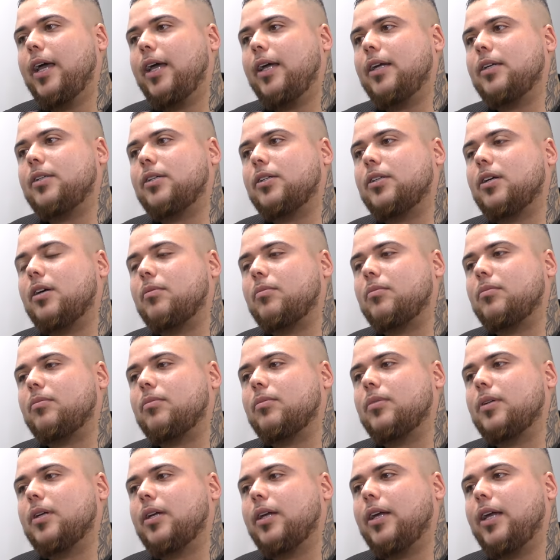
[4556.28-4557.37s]
it's um,
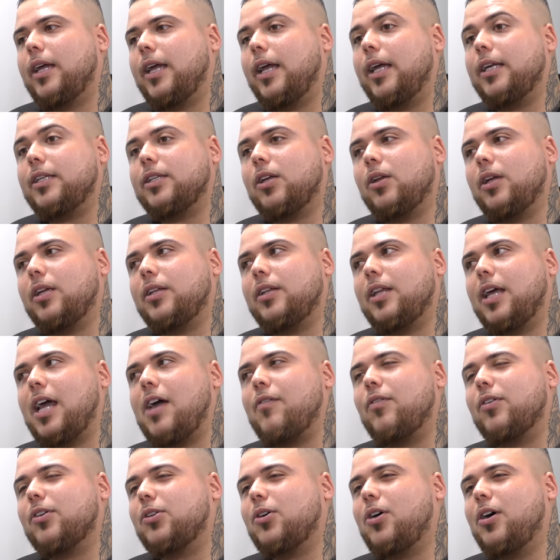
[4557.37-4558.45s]
it is. A, they
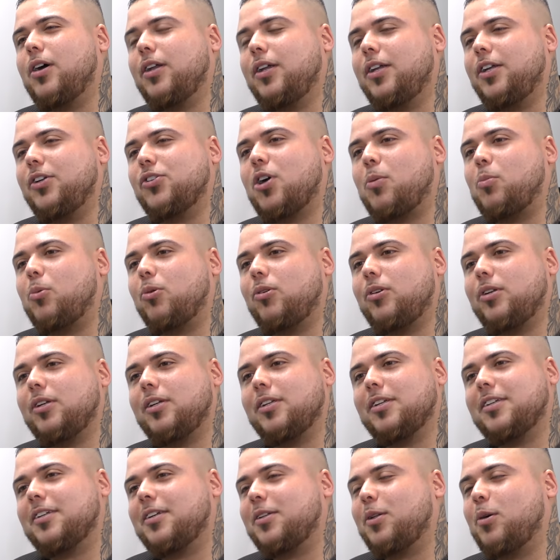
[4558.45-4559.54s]
haven't started any trouble
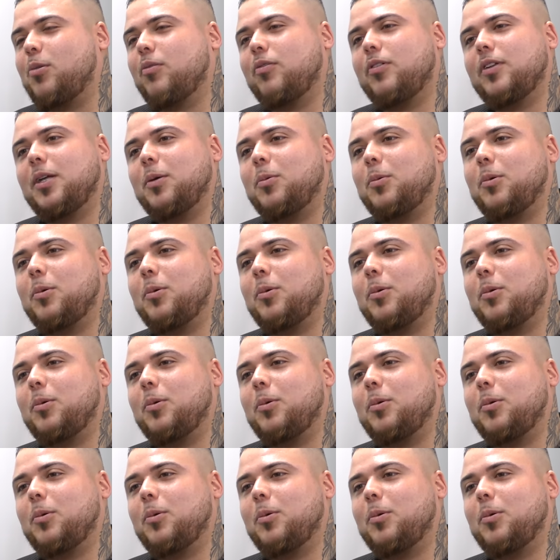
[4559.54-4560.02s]
since. I don't think they